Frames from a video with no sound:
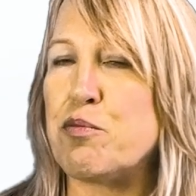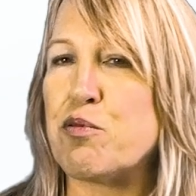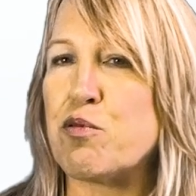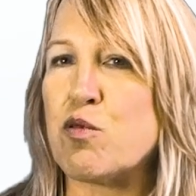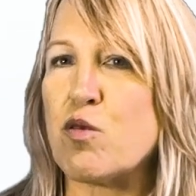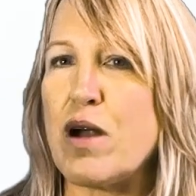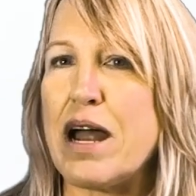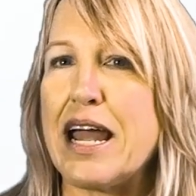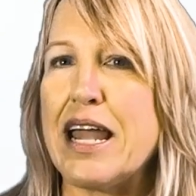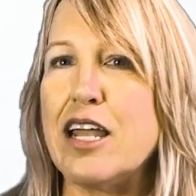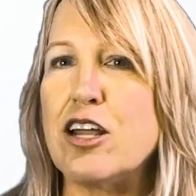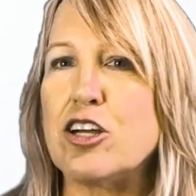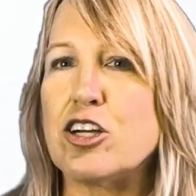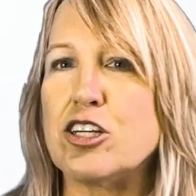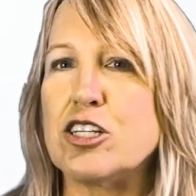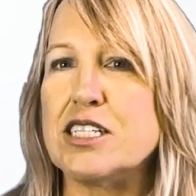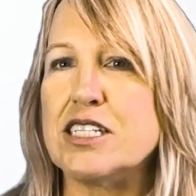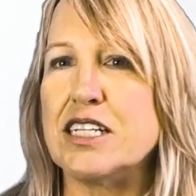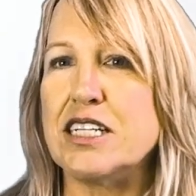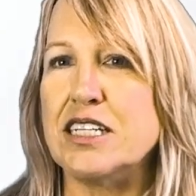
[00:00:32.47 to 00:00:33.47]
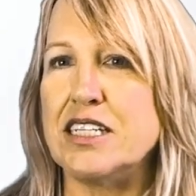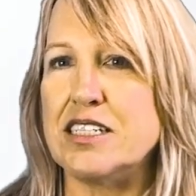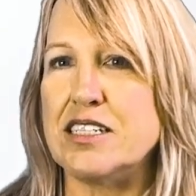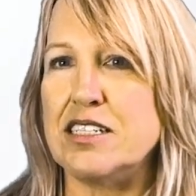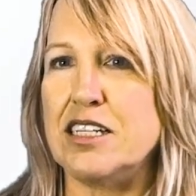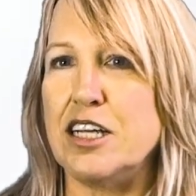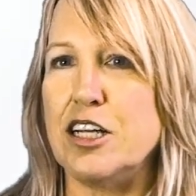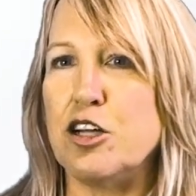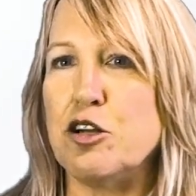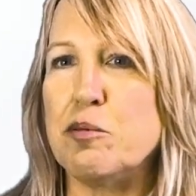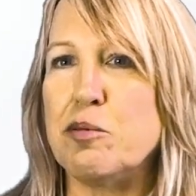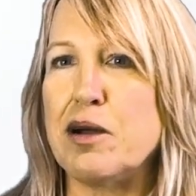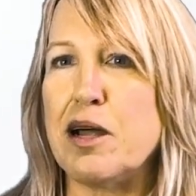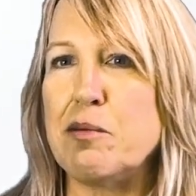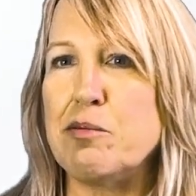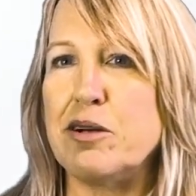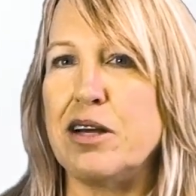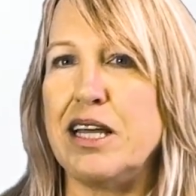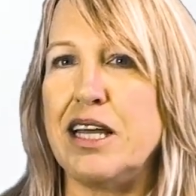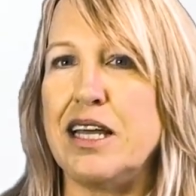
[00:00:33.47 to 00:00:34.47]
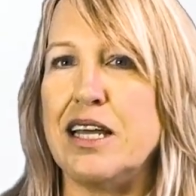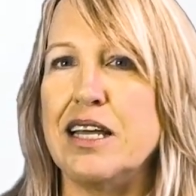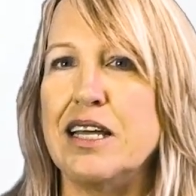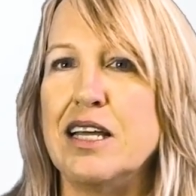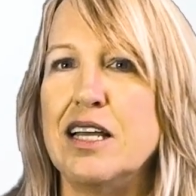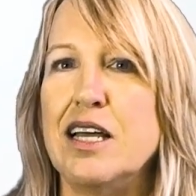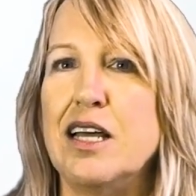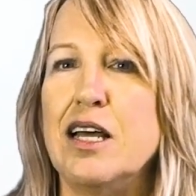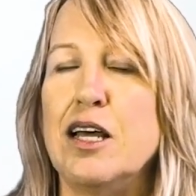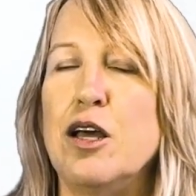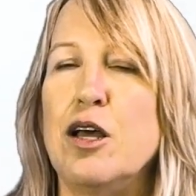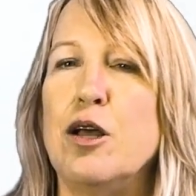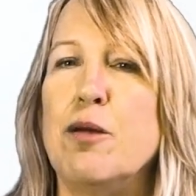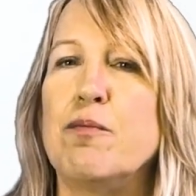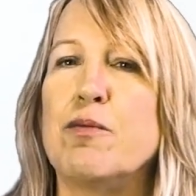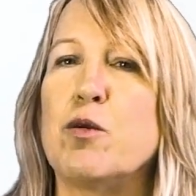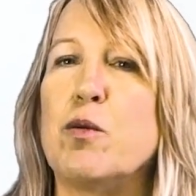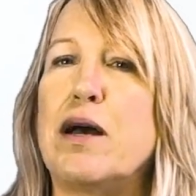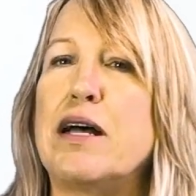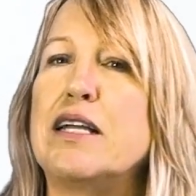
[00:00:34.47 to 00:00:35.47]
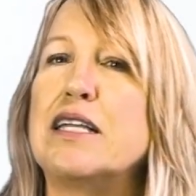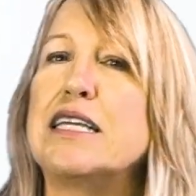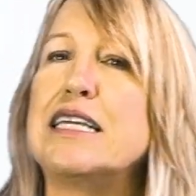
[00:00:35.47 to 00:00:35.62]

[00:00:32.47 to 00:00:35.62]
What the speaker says: prior to listing your property? Well,